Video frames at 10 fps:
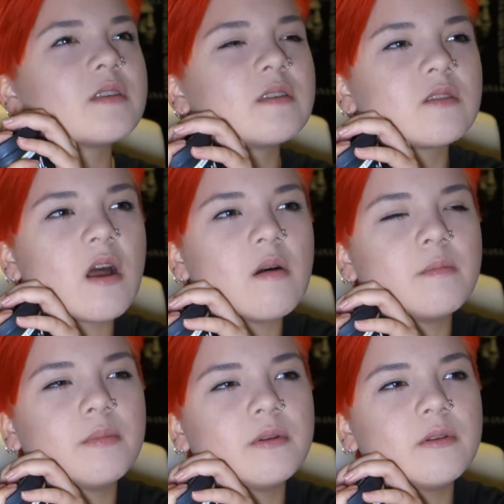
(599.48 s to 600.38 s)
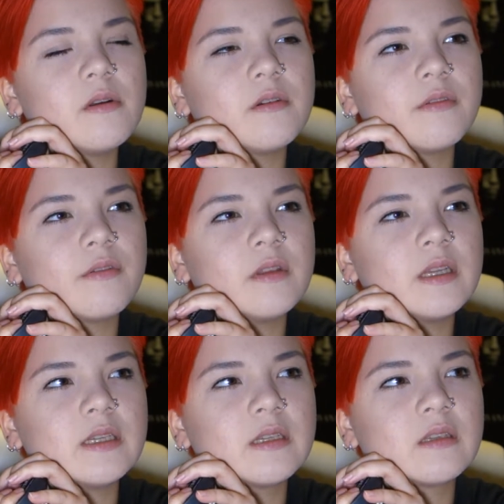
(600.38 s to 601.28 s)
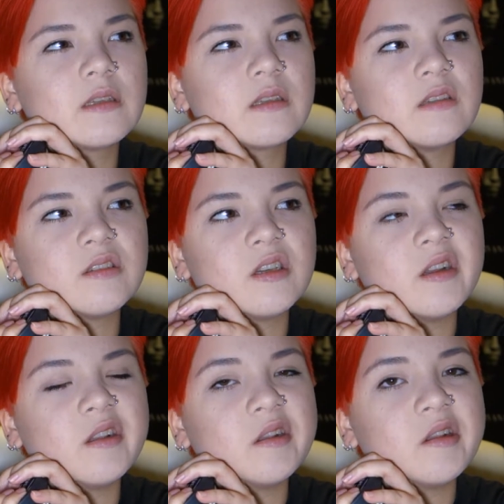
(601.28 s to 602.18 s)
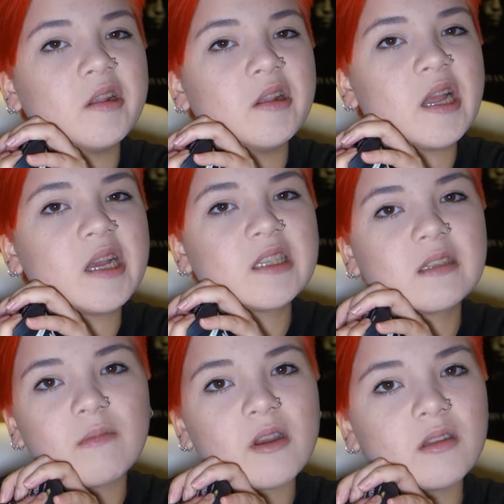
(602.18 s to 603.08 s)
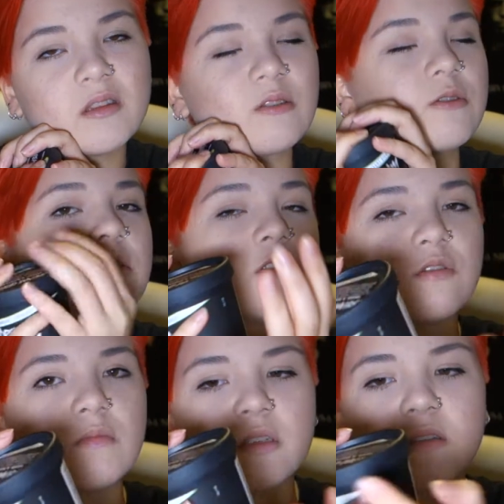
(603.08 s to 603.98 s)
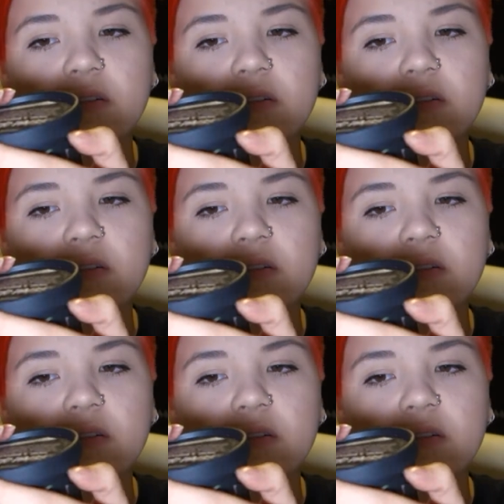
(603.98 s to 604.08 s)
a sample of this last month or 2 months